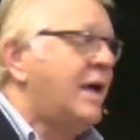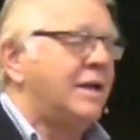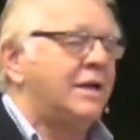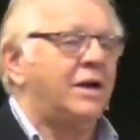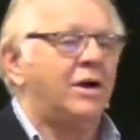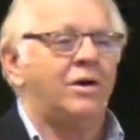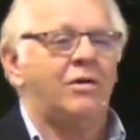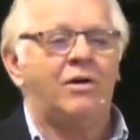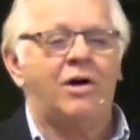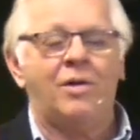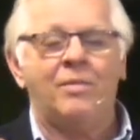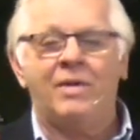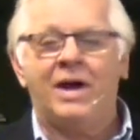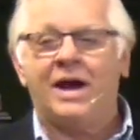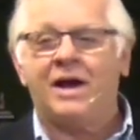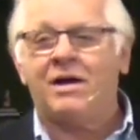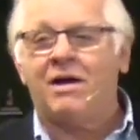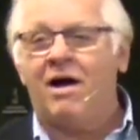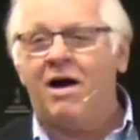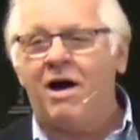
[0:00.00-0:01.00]
they're around my
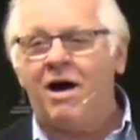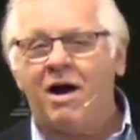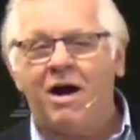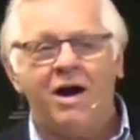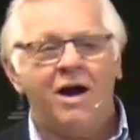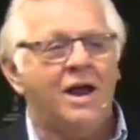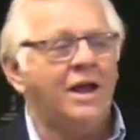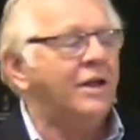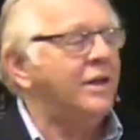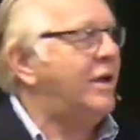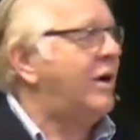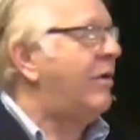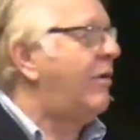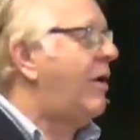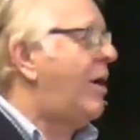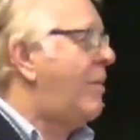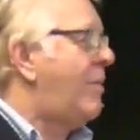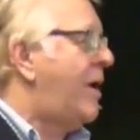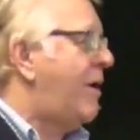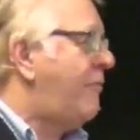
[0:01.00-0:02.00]
car, they're
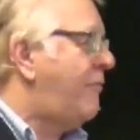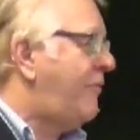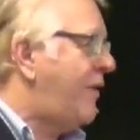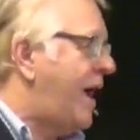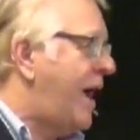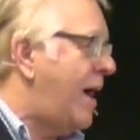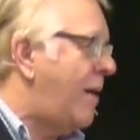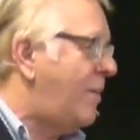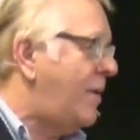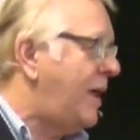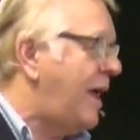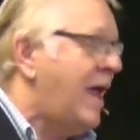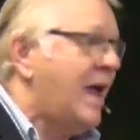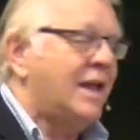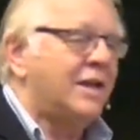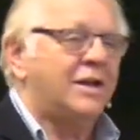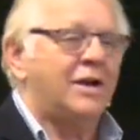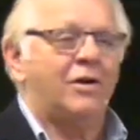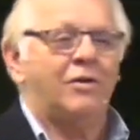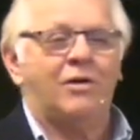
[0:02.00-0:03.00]
around my family,
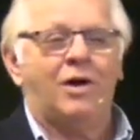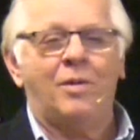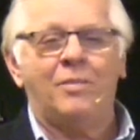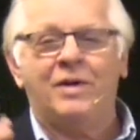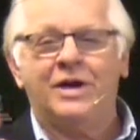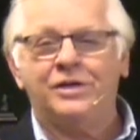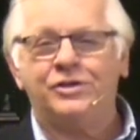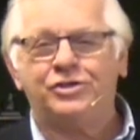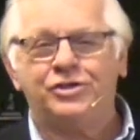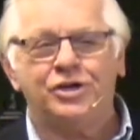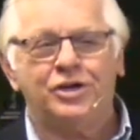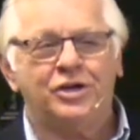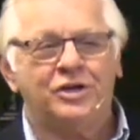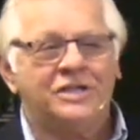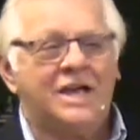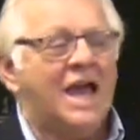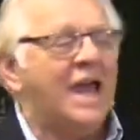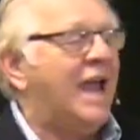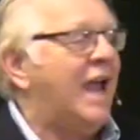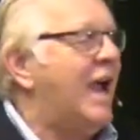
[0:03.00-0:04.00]
they're around my church.